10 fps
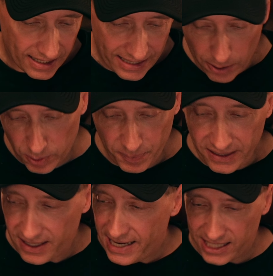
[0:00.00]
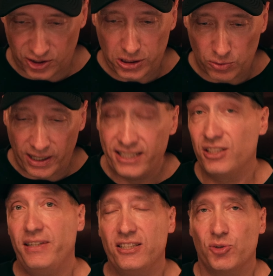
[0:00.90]
That would be the natural range
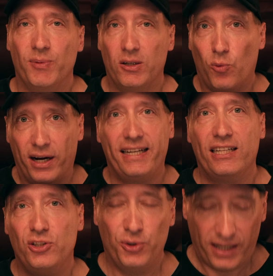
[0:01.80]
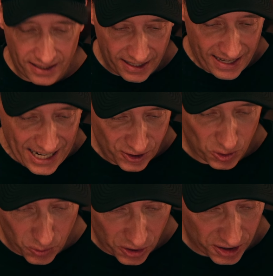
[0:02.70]
of the instrument, what it can do in the
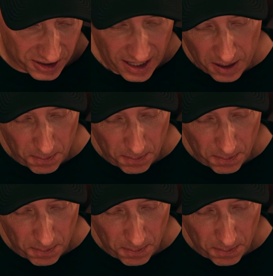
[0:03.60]
natural world.